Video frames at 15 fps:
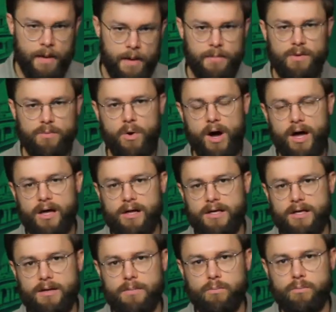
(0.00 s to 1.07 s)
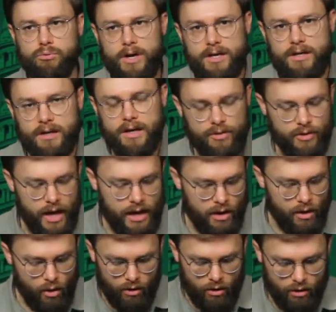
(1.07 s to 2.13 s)
Meanwhile, in Britain,
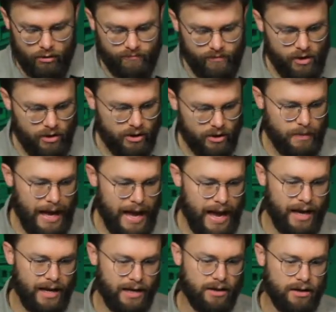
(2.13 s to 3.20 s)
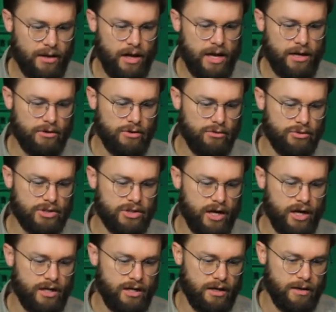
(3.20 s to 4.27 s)
they are falling behind. A new
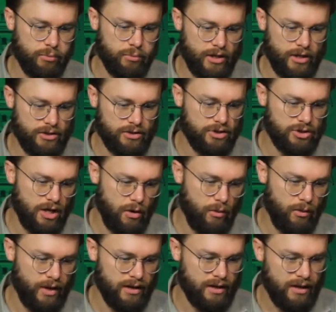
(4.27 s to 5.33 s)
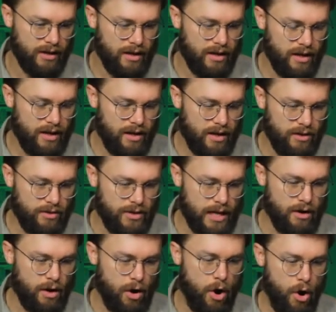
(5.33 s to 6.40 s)
study in Britain showing
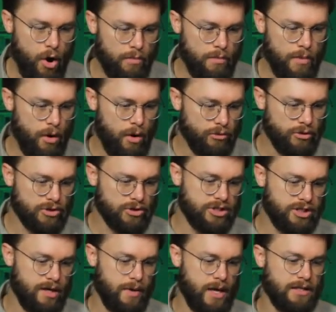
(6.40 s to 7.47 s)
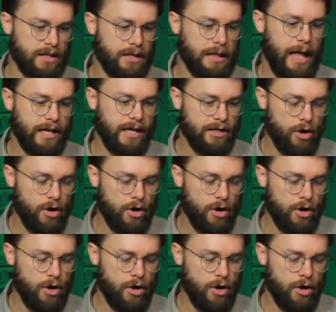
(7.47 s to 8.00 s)
that home ownership, a decline in